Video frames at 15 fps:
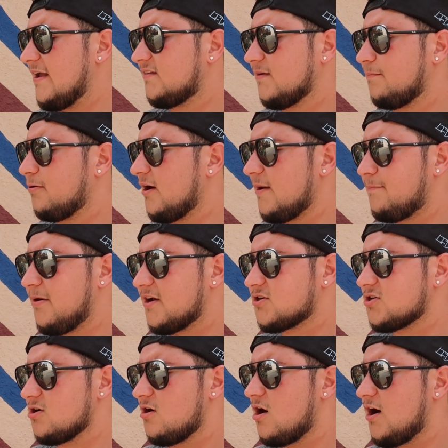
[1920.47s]
paints a pretty
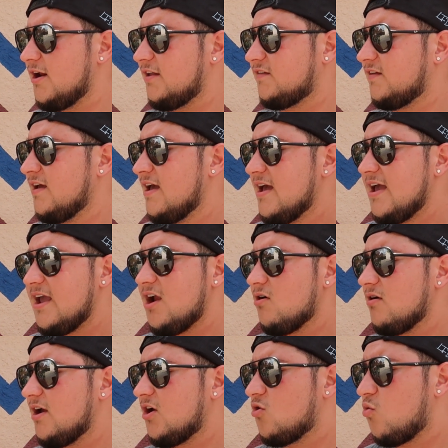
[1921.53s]
picture on its
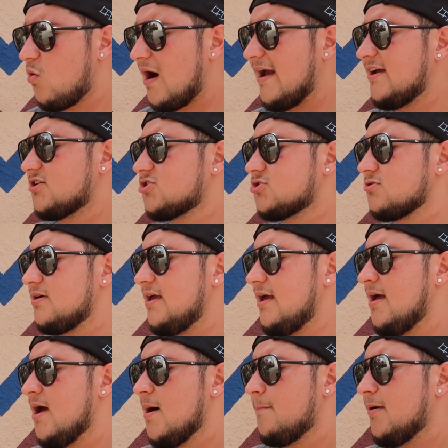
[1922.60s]
eerie, quiet street,
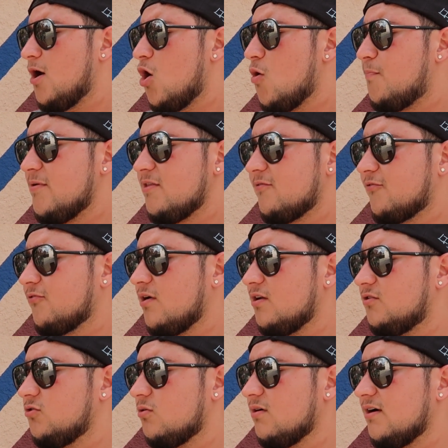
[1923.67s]
but open the
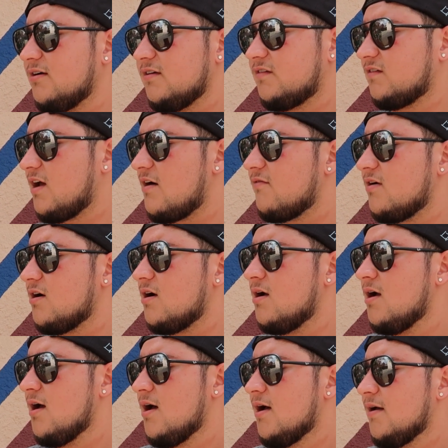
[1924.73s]
front door and discover
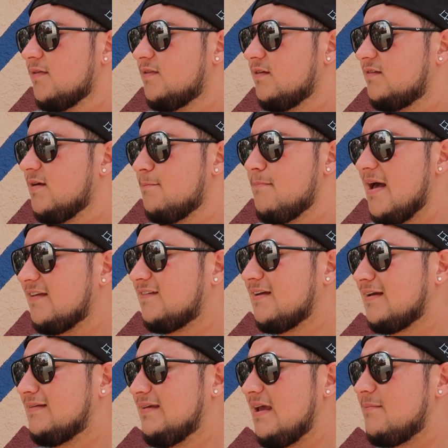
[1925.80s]
the
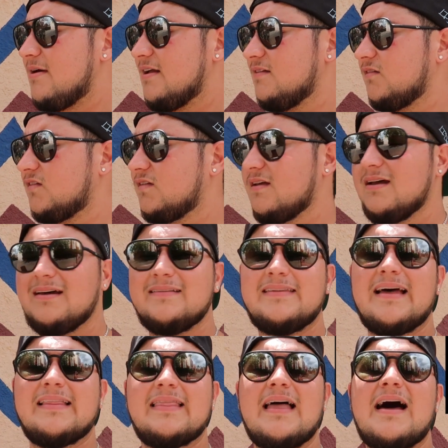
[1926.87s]
domestic demons
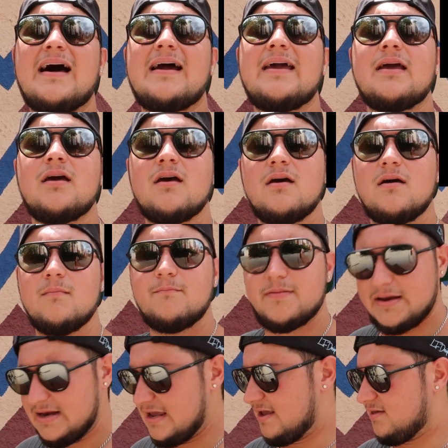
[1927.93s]
that lie
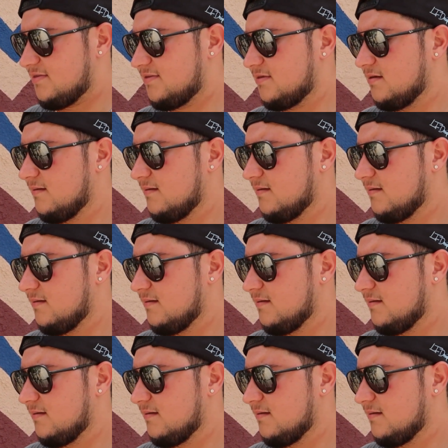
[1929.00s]
beneath.